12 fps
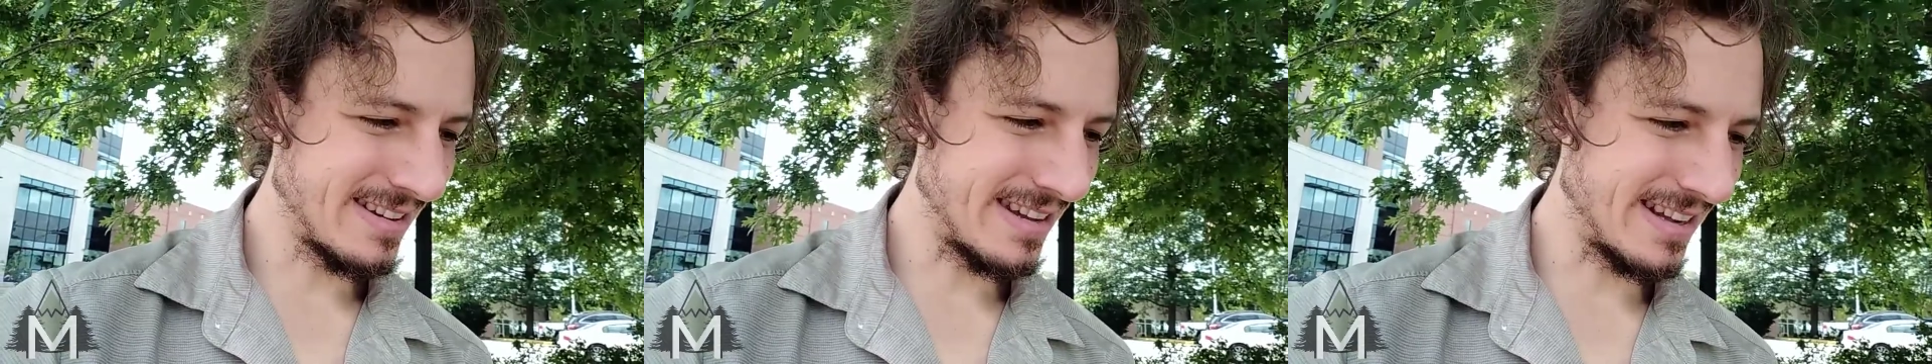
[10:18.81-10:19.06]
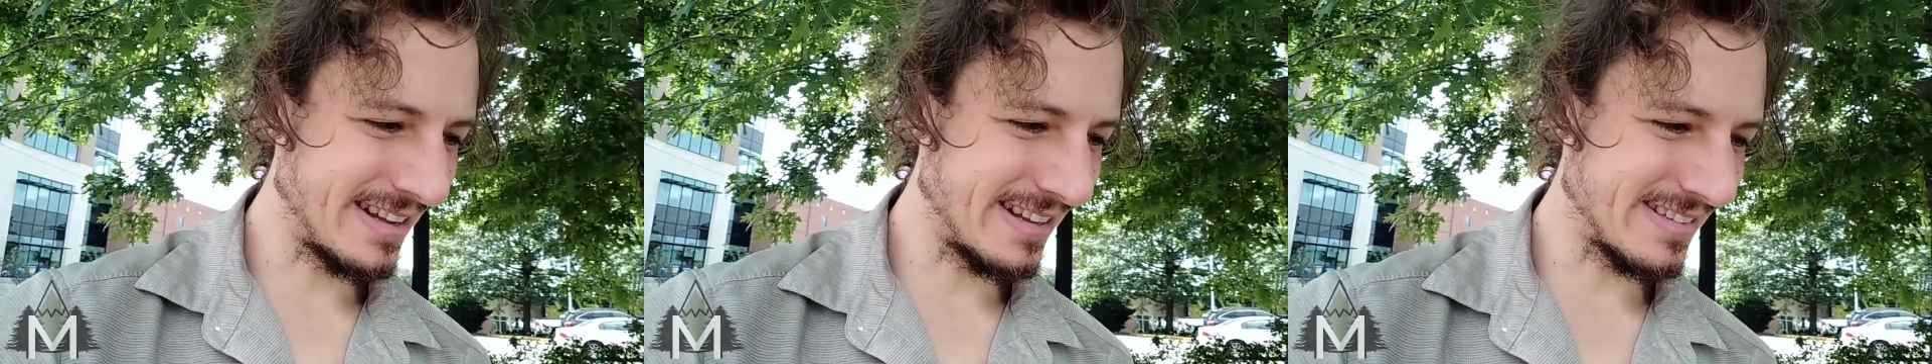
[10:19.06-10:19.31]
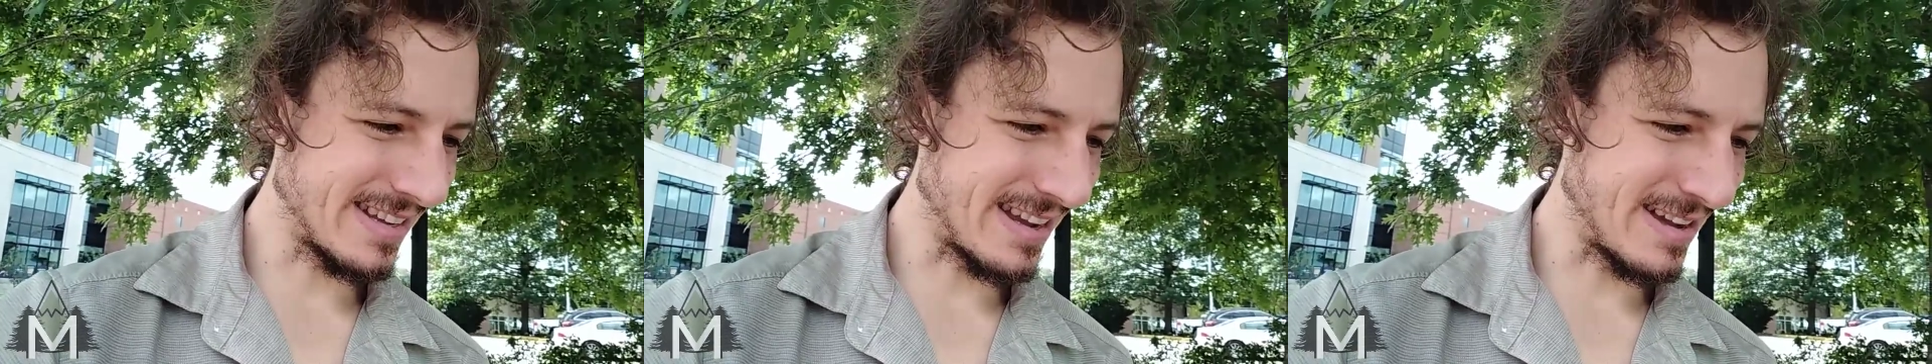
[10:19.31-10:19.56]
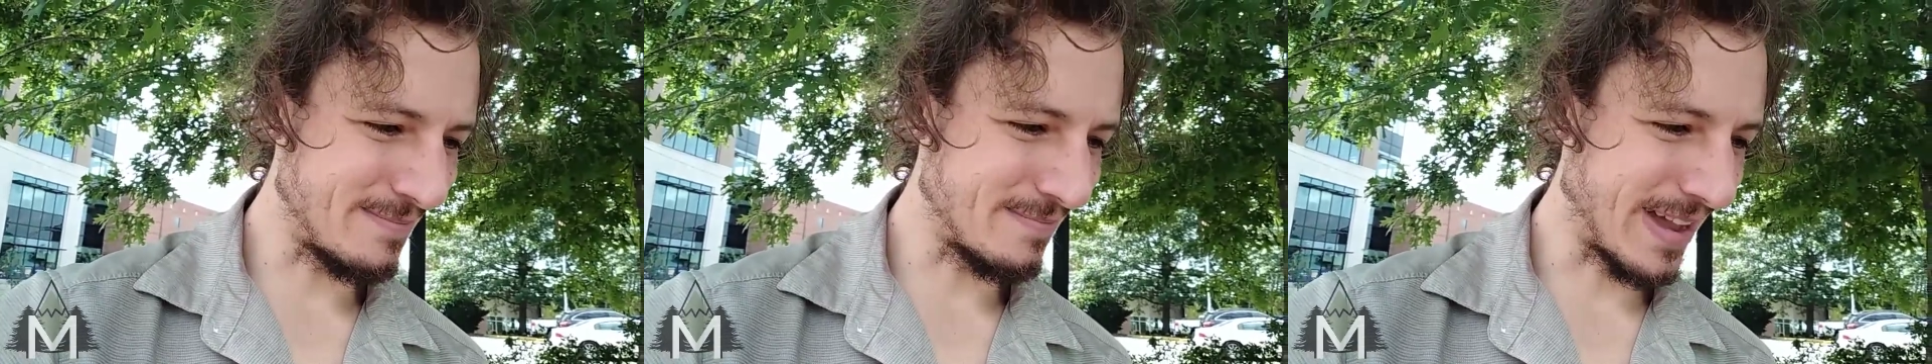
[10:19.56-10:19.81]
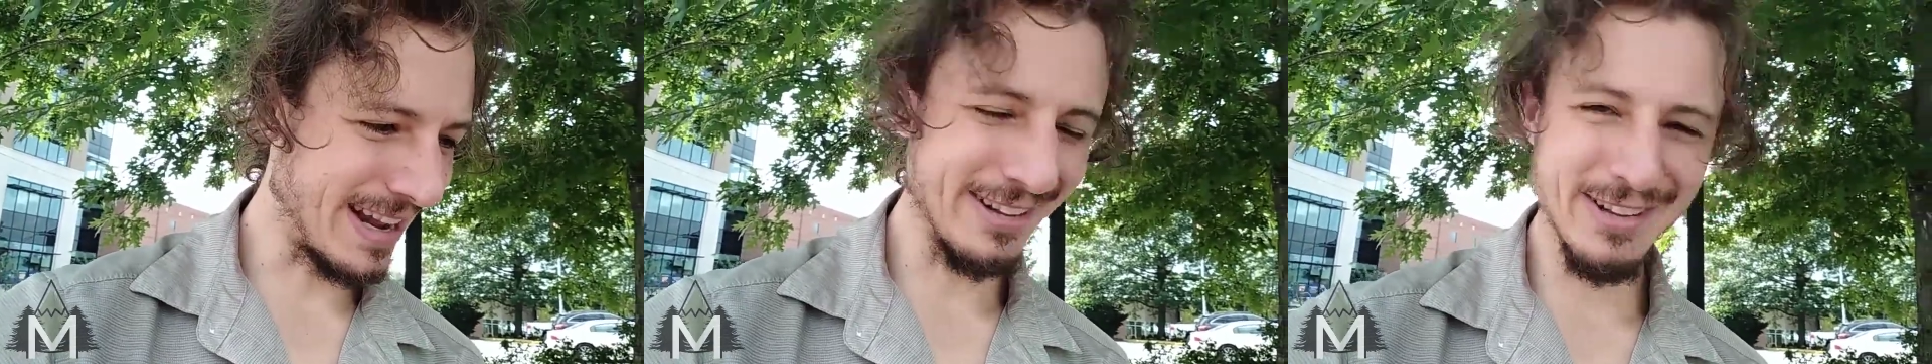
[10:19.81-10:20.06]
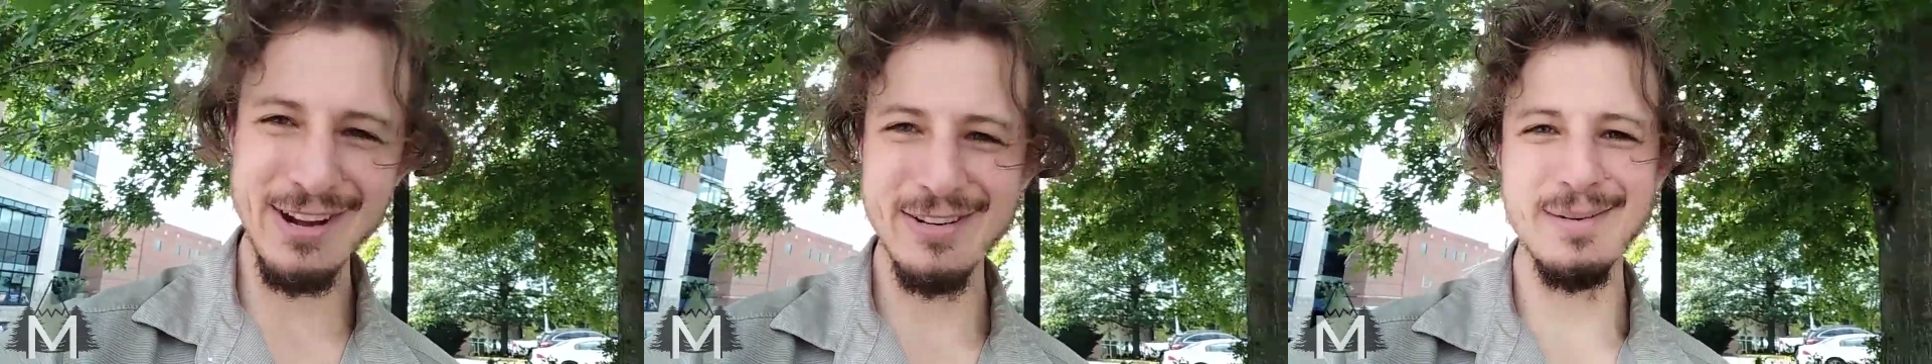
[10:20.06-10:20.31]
I don't know.